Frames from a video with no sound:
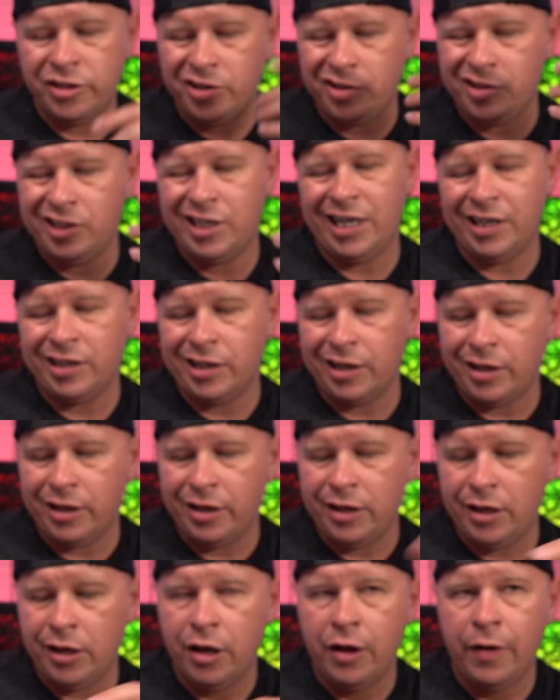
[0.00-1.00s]
So
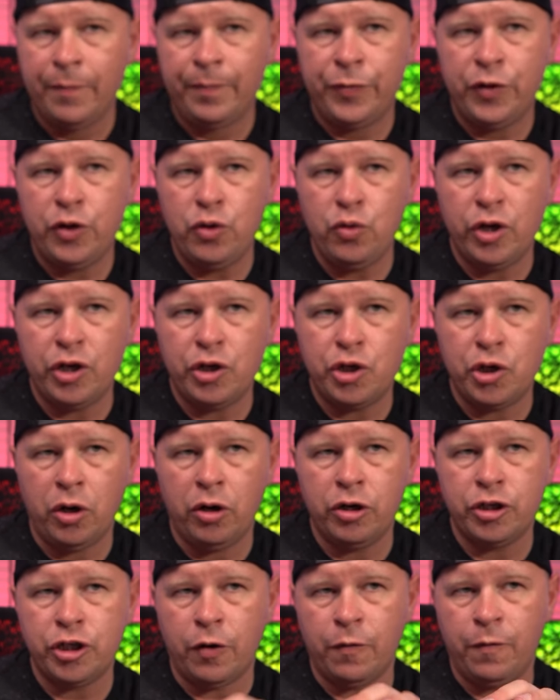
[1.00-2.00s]
technically, you can
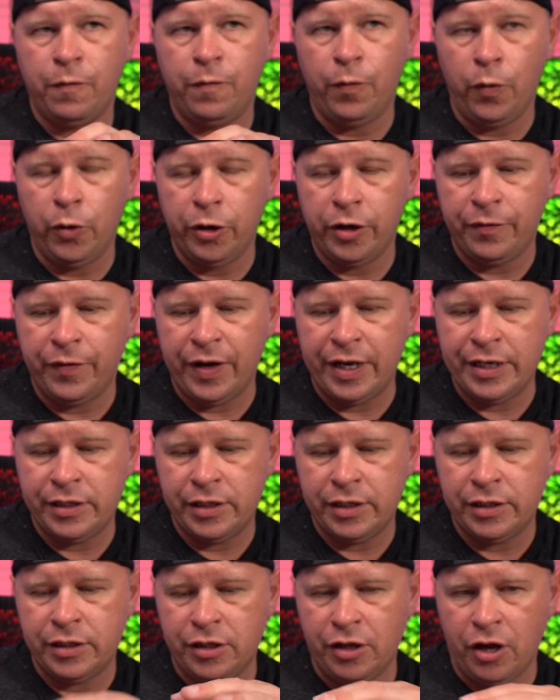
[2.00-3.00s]
charge 4
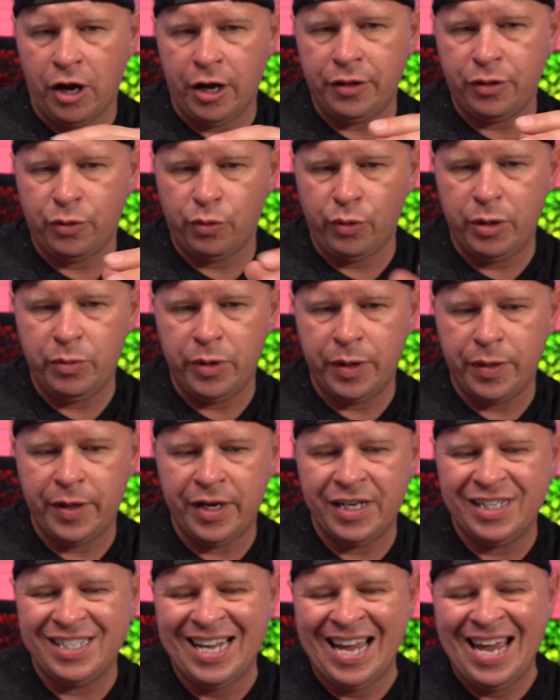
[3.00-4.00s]
devices, not 3 with
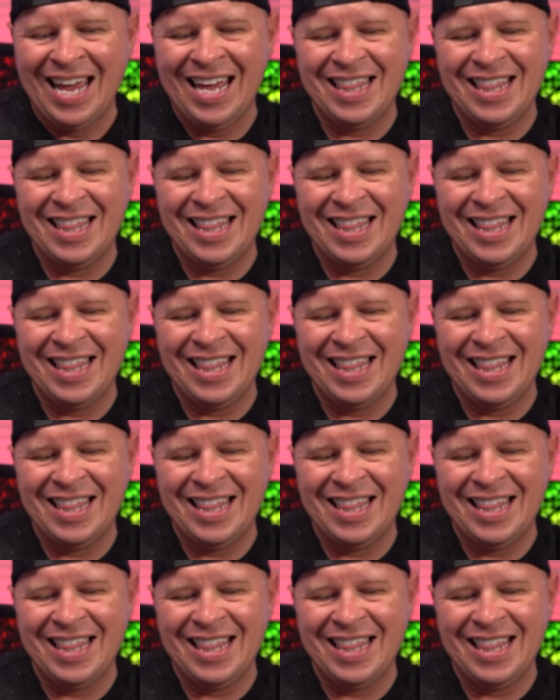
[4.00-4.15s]
this.